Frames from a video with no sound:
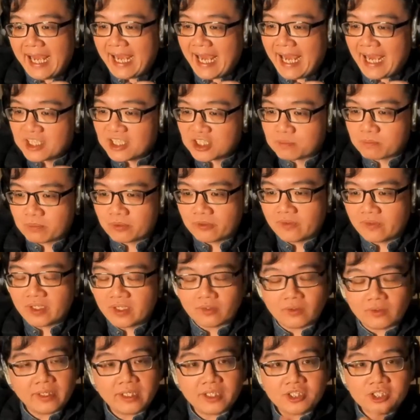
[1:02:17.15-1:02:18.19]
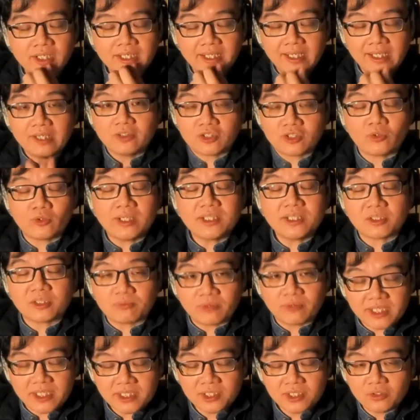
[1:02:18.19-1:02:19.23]
aspirin actually it's quite
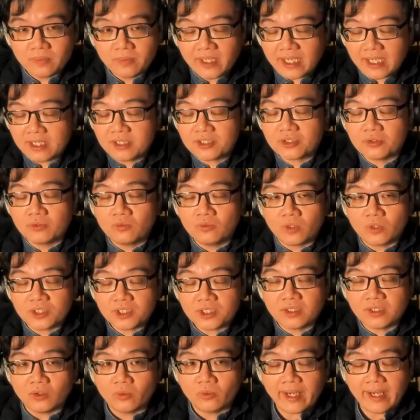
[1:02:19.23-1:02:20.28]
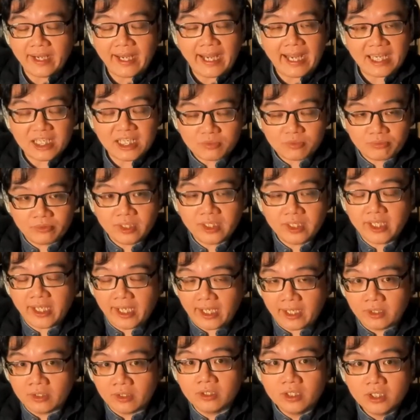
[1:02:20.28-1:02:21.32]
surprising to me i still wasn't aware aspirin
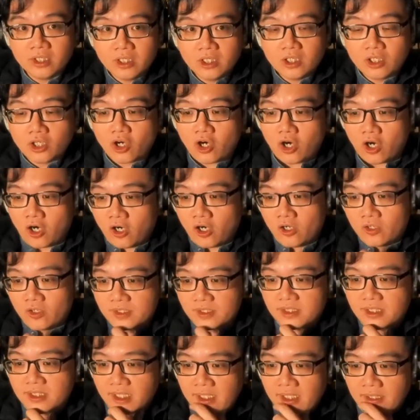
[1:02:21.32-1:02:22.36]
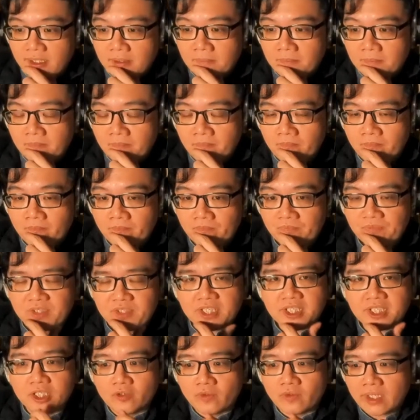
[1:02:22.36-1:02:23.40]
can cause um,
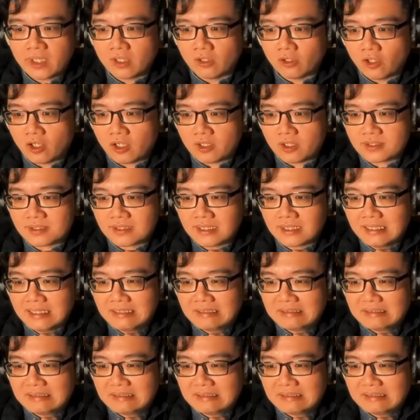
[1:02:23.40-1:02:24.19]
hearing loss